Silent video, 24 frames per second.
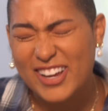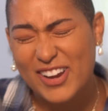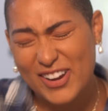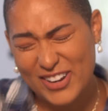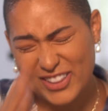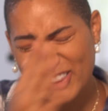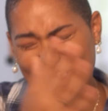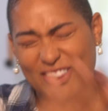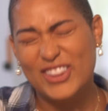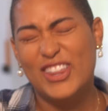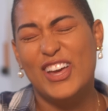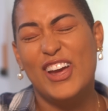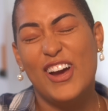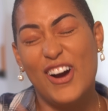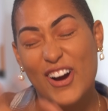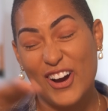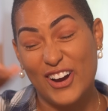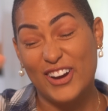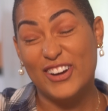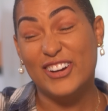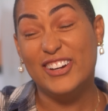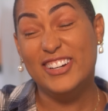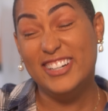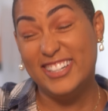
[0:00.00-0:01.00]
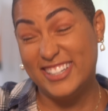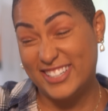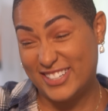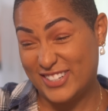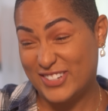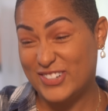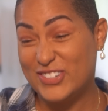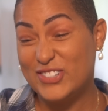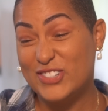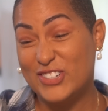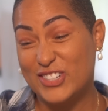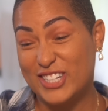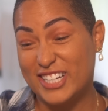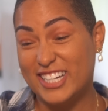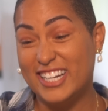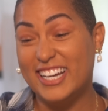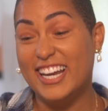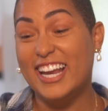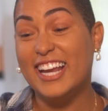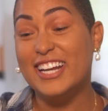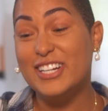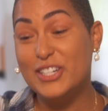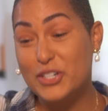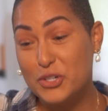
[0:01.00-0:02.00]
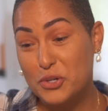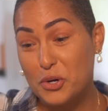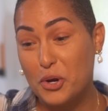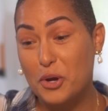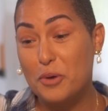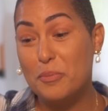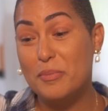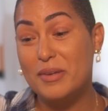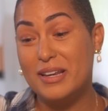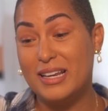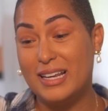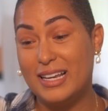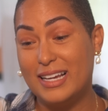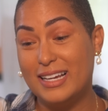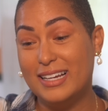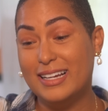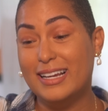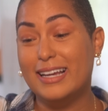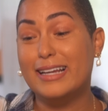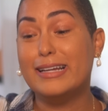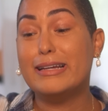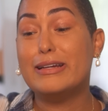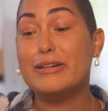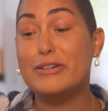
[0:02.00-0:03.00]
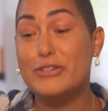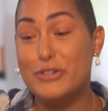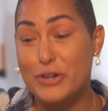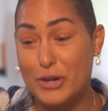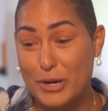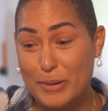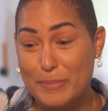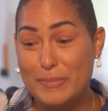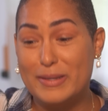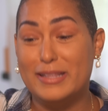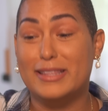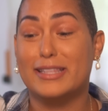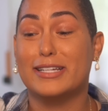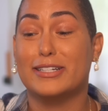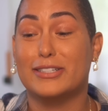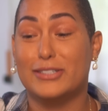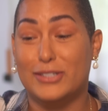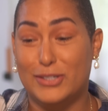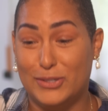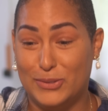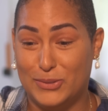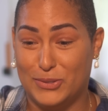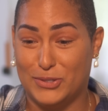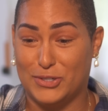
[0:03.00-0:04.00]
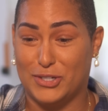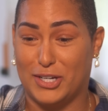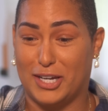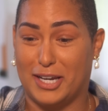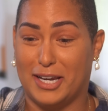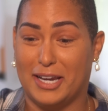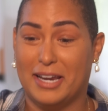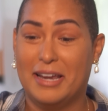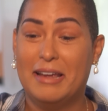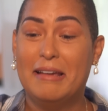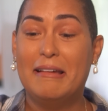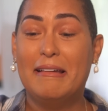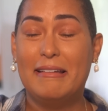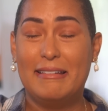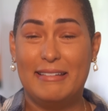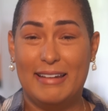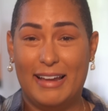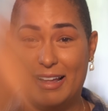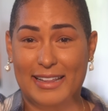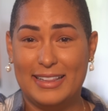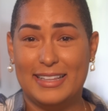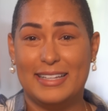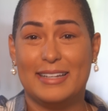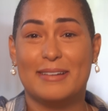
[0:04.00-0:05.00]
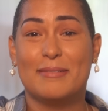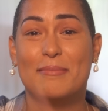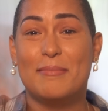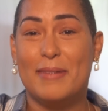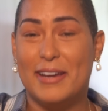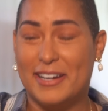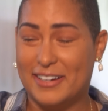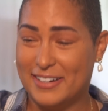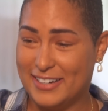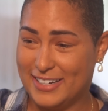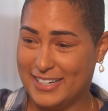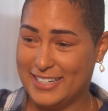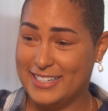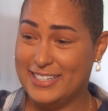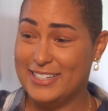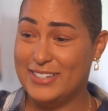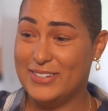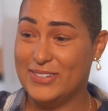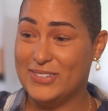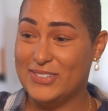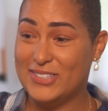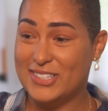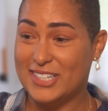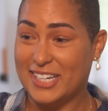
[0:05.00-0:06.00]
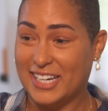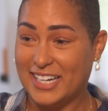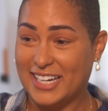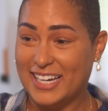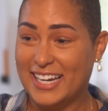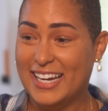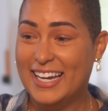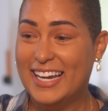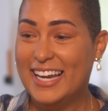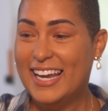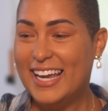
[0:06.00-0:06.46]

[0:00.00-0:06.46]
they they are douching in Germany. In German, they're douching, not the American douching.